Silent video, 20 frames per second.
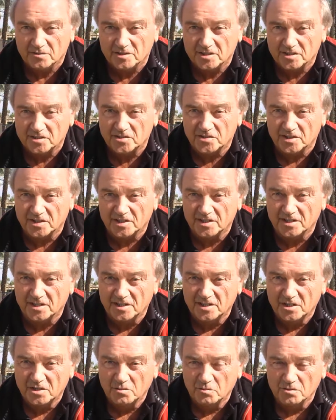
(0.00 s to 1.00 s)
which
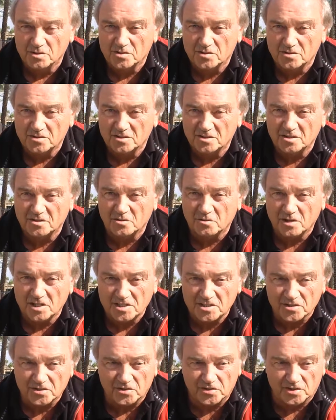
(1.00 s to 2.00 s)
was
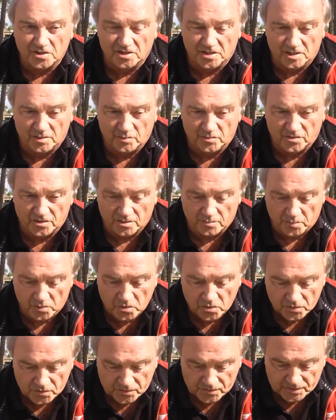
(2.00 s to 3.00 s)
quite a turn-up for the
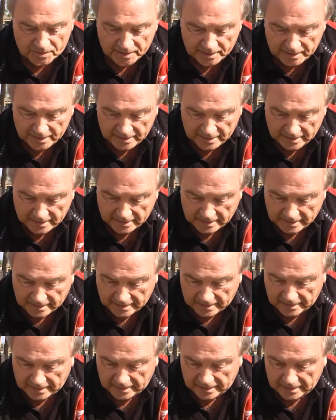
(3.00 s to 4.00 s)
books.
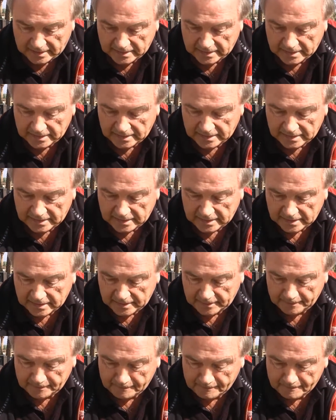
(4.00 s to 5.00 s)
And
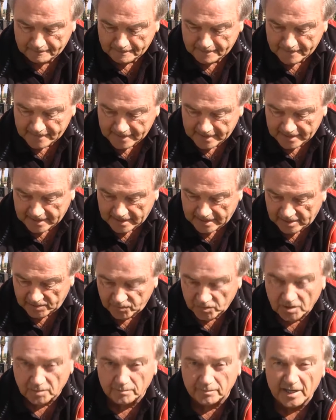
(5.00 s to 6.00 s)
I
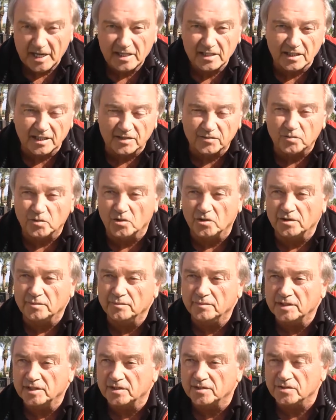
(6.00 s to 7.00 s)
felt badly for
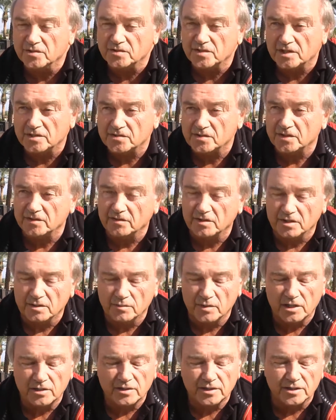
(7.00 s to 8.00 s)
him, because I was living in
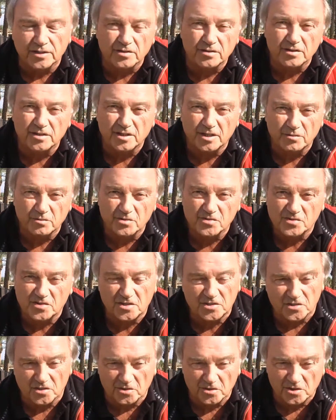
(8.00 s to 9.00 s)
America, and he was
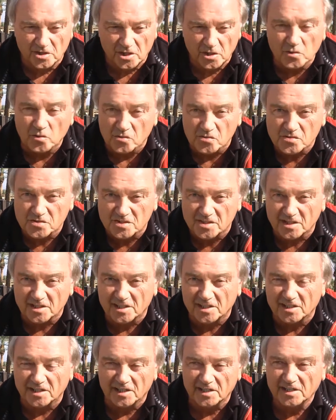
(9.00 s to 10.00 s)
such a good host.
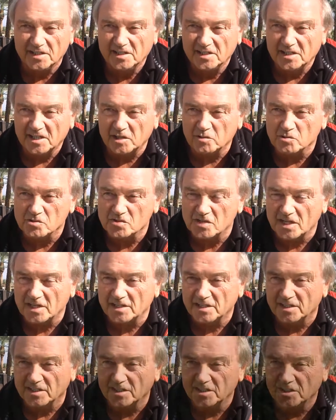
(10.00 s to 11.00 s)
He was
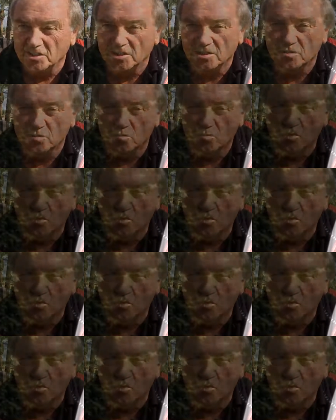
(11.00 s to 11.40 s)
like a young